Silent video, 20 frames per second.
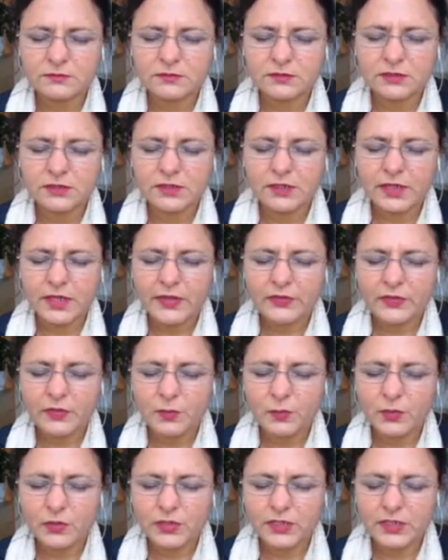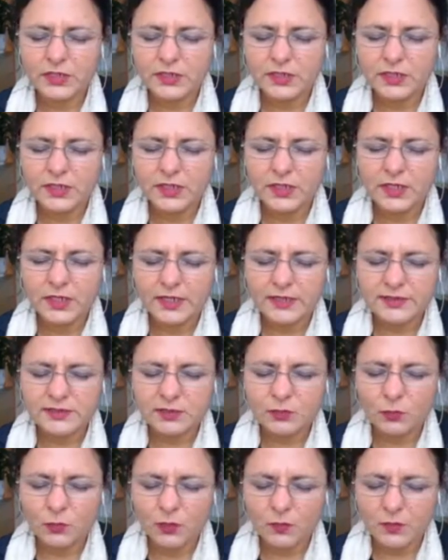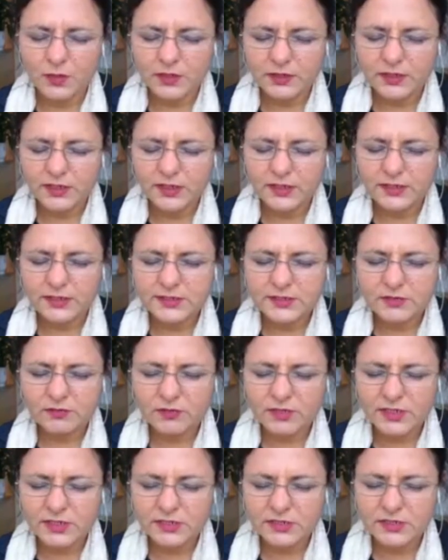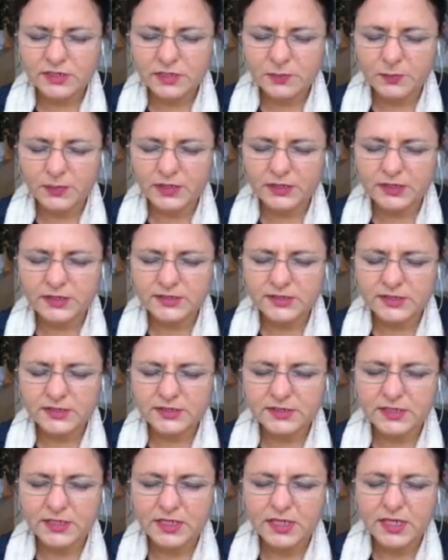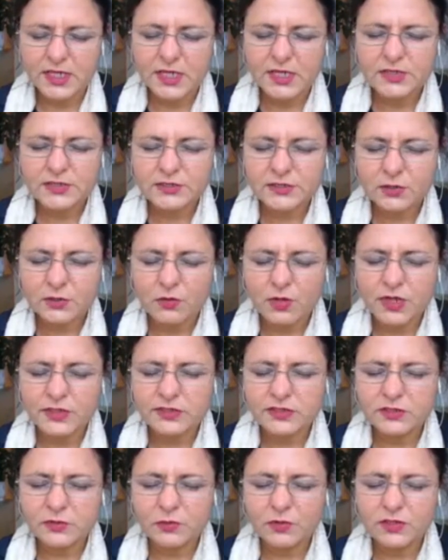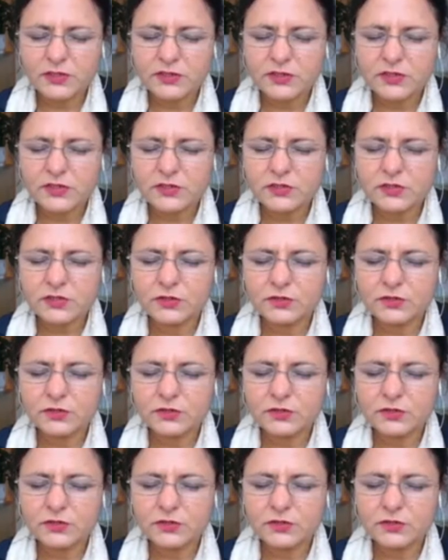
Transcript: and the body is the woman in this relationship. And this is, so I just want you to,